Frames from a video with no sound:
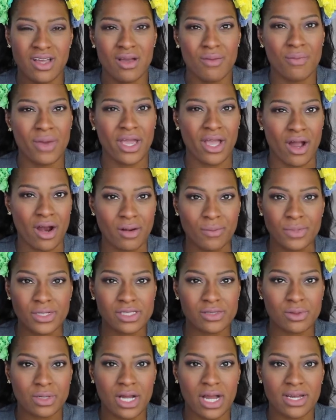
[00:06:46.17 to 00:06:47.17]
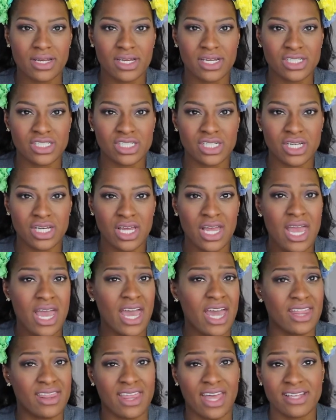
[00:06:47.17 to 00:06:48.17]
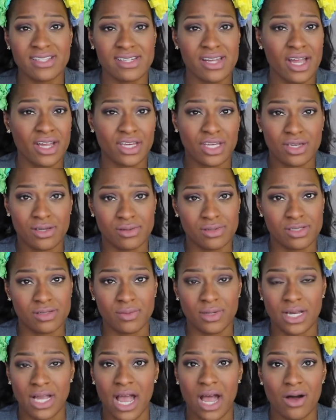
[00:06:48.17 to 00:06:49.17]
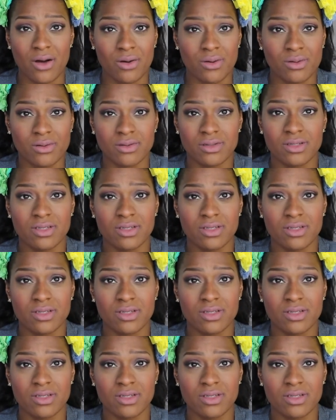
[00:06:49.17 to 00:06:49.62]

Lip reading: my armpits were kind of itchy, and that's not cute to be out